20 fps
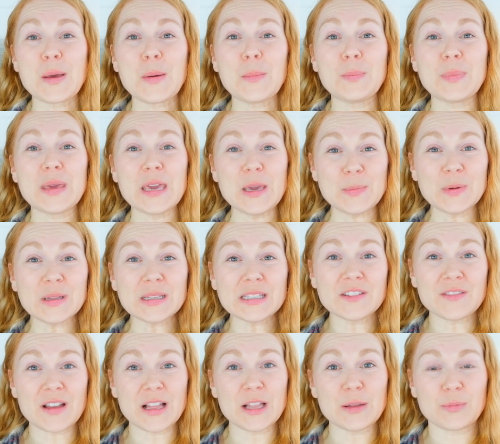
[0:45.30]
People
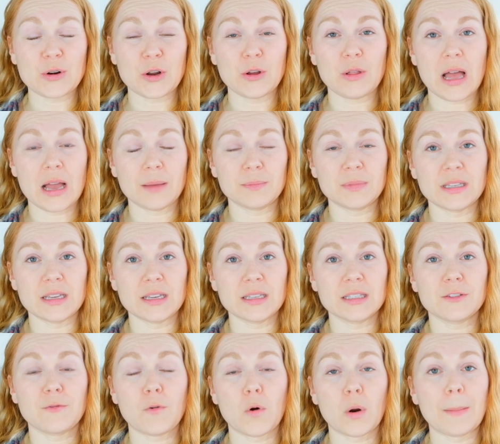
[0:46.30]
develop
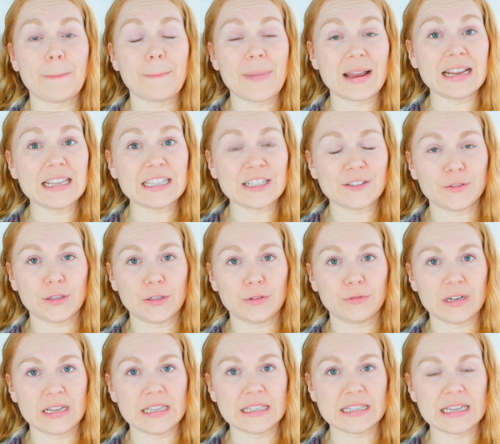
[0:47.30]
prolapses for many different
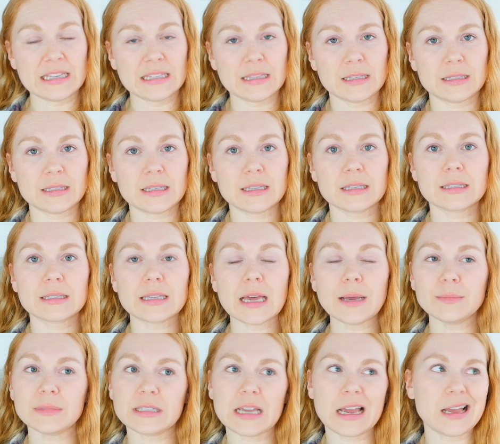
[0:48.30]
reasons.
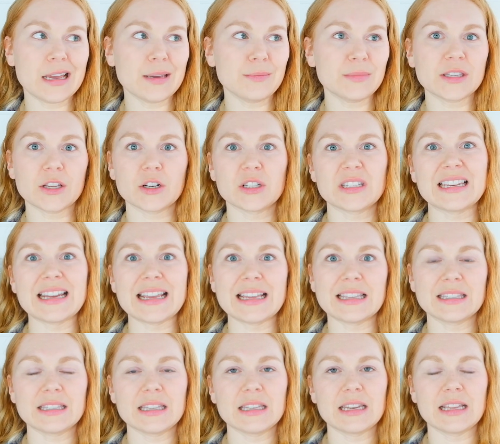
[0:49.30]
Sometimes there's an
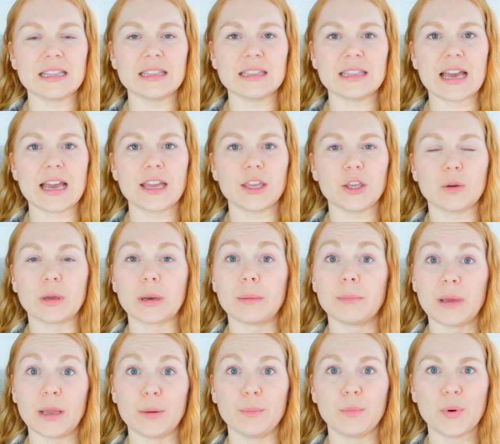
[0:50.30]
incident that you can
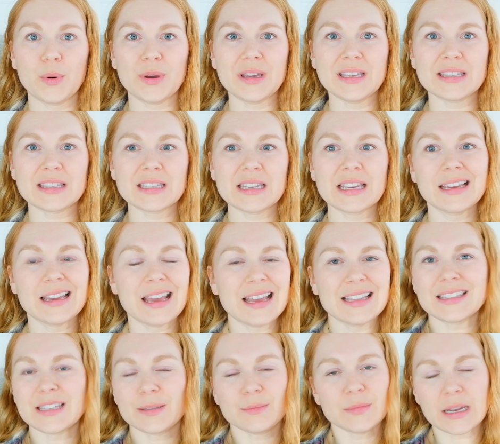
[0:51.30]
pinpoint,
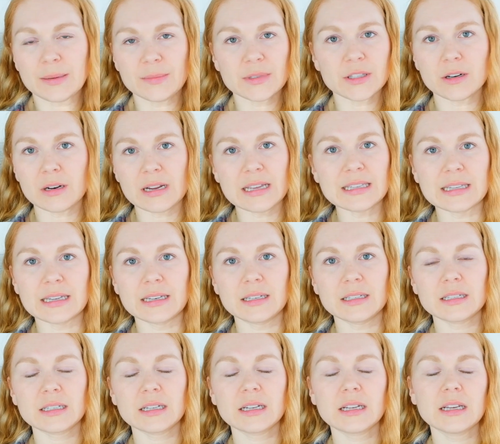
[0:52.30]
and sometimes there
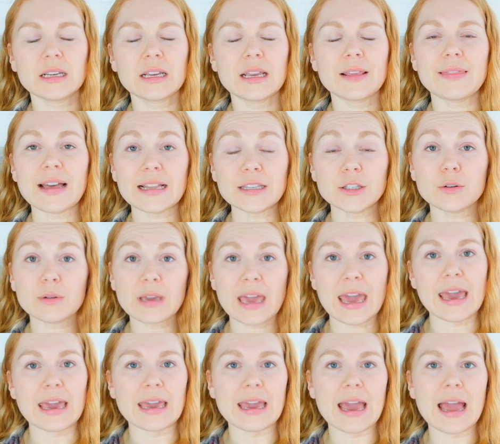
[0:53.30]
isn't. That's
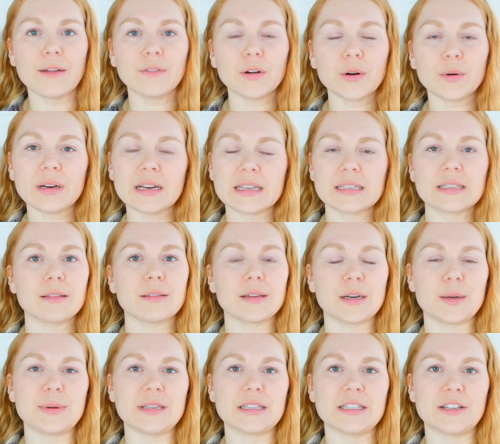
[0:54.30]
okay. Everyone is a
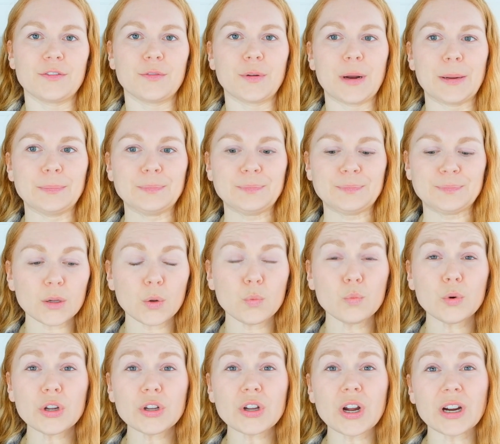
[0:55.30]
little bit different.
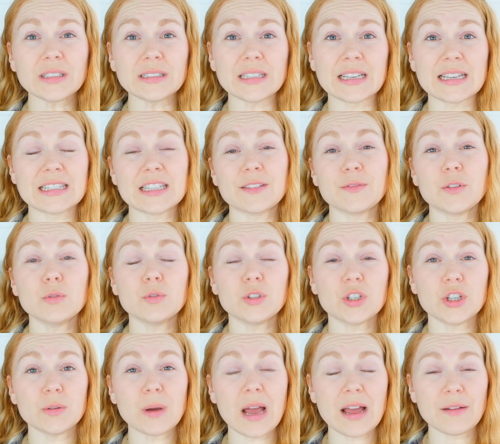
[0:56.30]
Regardless, if you
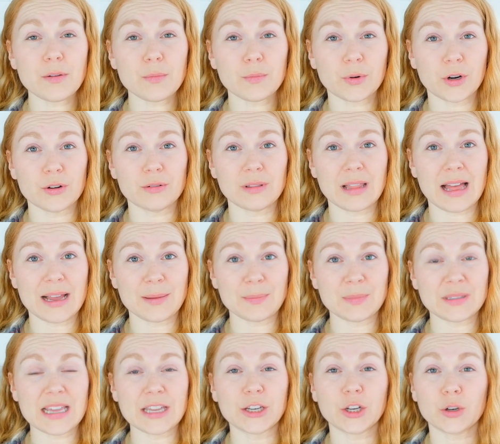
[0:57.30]
do have a
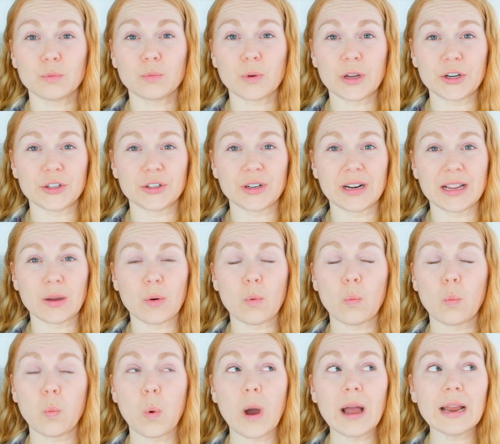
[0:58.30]
prolapse and you're wondering,
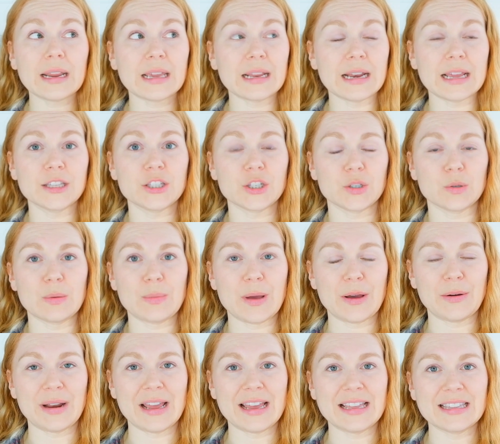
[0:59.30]
what can I do
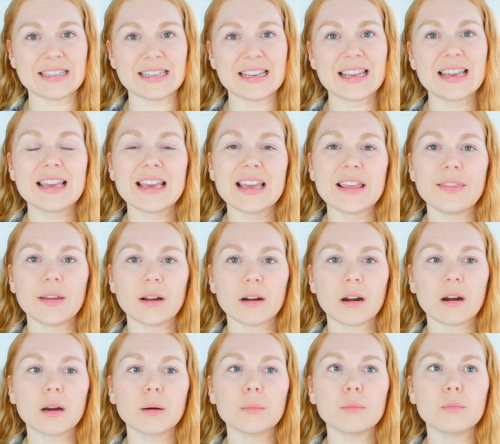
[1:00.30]
about it? There
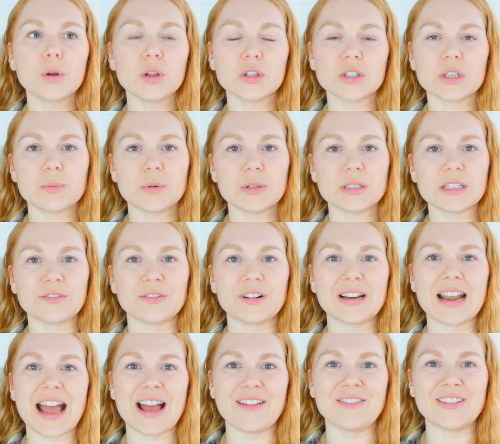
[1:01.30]
are multiple different
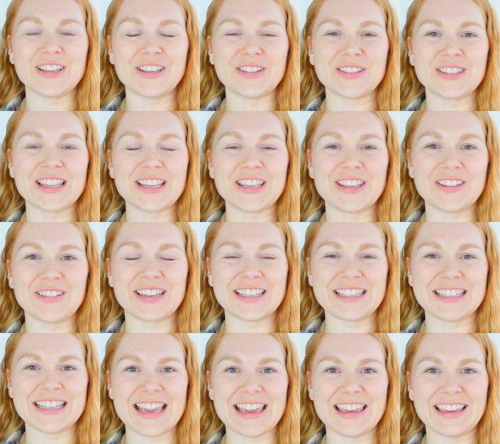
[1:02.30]
avenues that you can
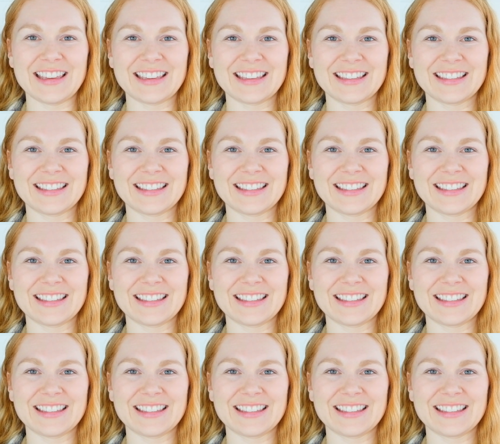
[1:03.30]
take.